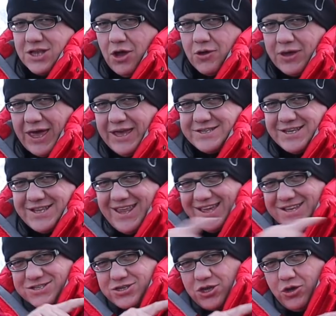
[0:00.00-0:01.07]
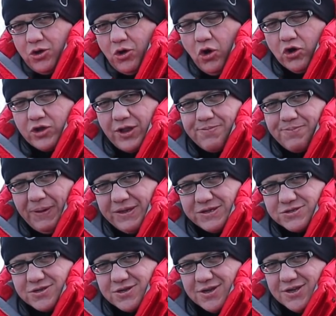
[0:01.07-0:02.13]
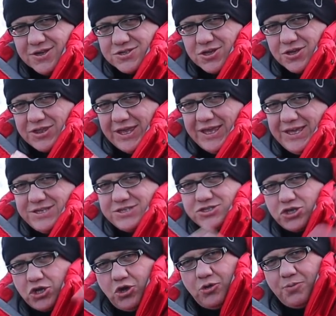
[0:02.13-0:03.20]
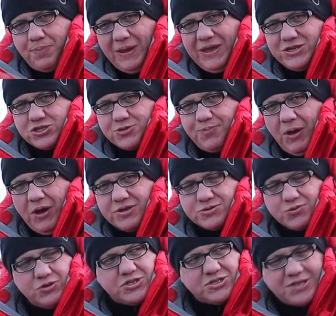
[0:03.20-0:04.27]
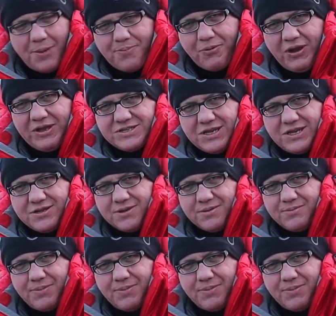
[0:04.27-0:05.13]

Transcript: located next to Hoechlin Beach. So these two beach spots, which are separated